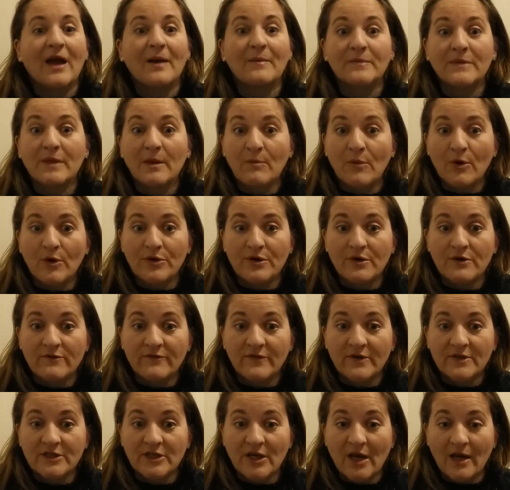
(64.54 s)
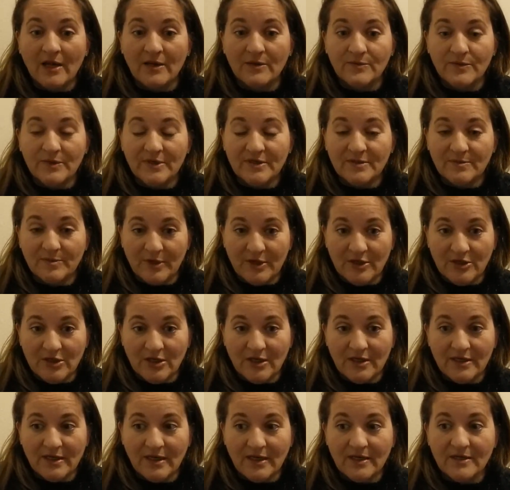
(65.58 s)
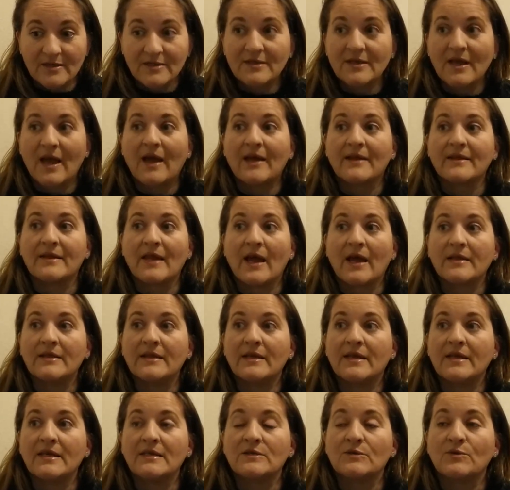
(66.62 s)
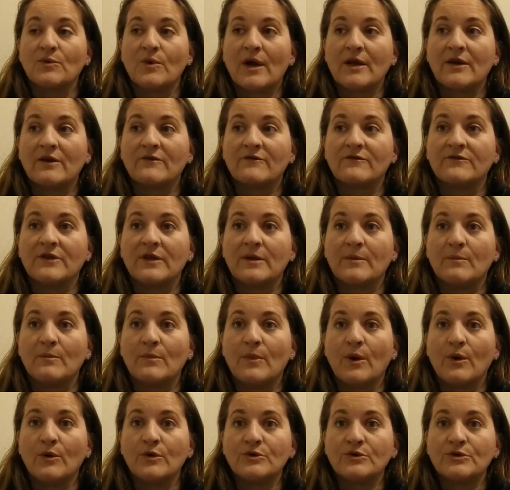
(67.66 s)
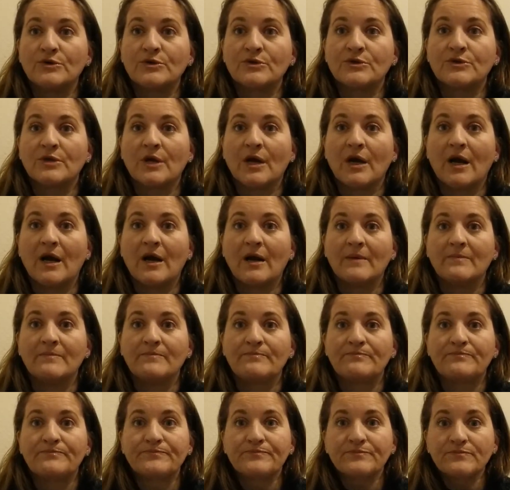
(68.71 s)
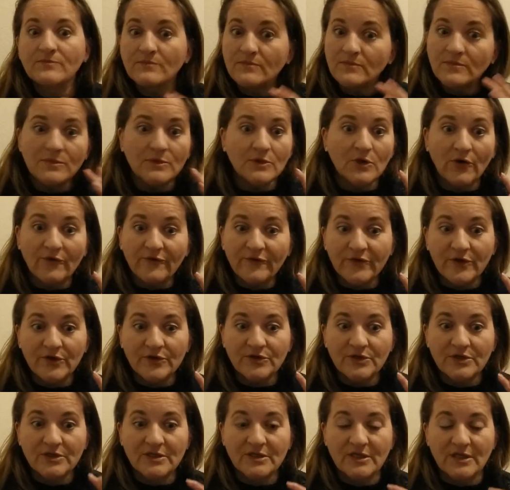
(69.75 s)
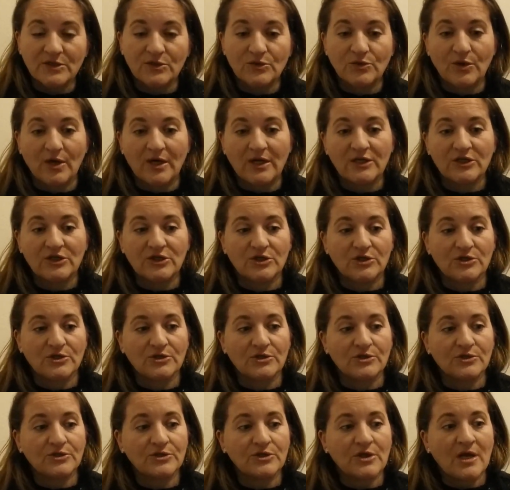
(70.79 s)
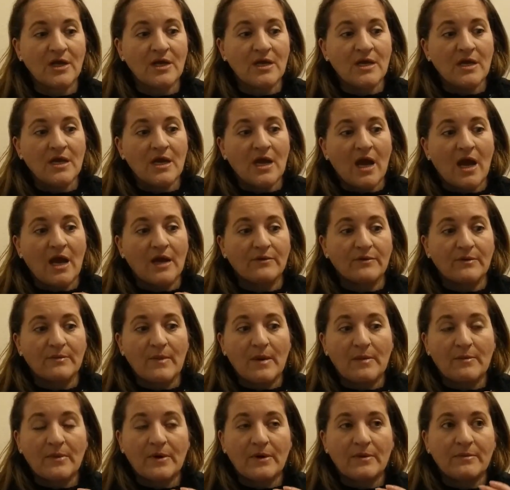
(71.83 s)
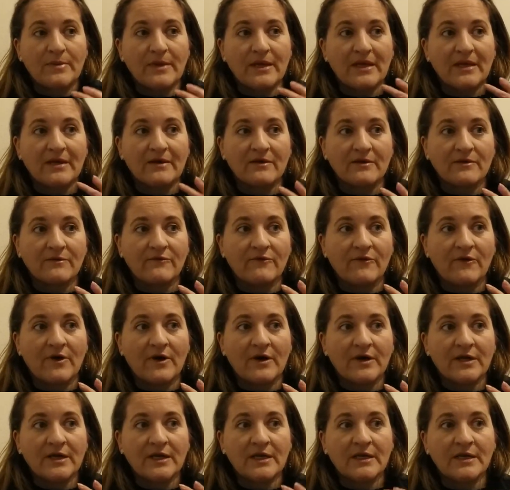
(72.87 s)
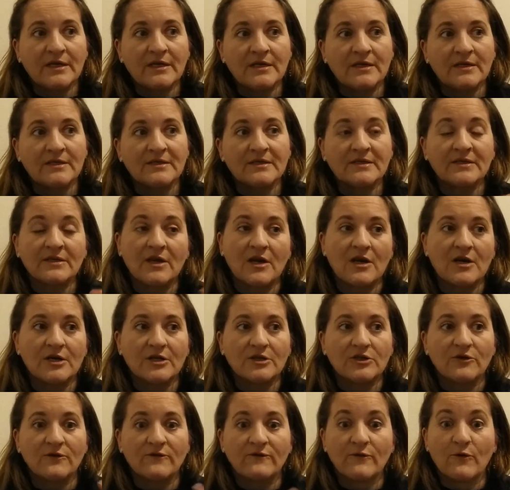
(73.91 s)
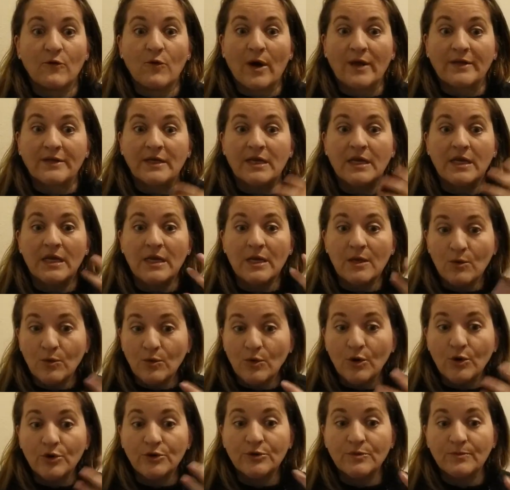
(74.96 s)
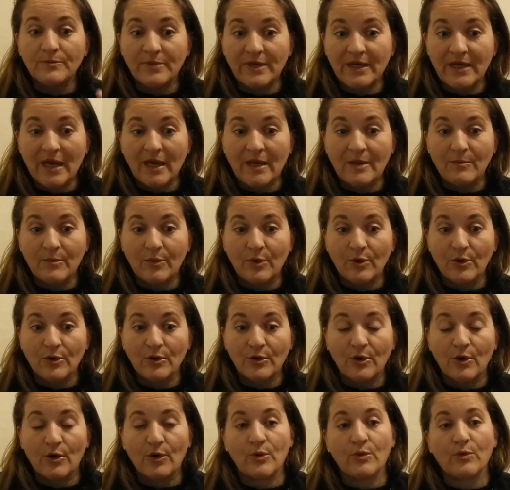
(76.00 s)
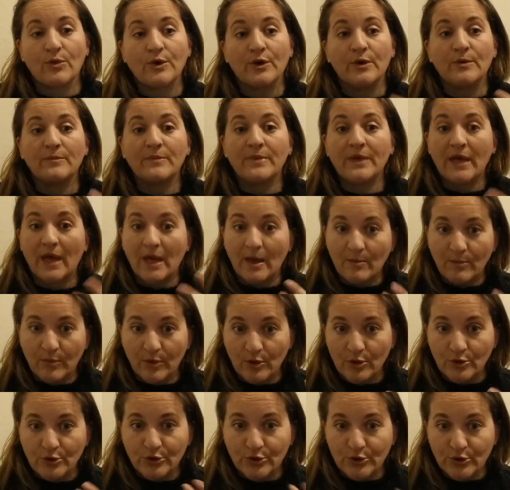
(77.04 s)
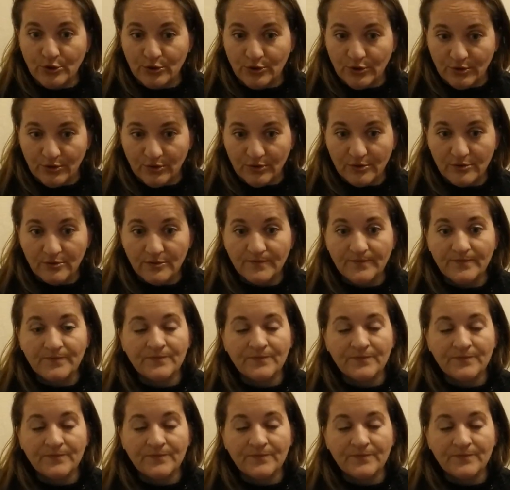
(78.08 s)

I'm the mother of a child with special needs, and that is one of the most confusing situations. I remember being very scared of what he would be able or wouldn't be able to do.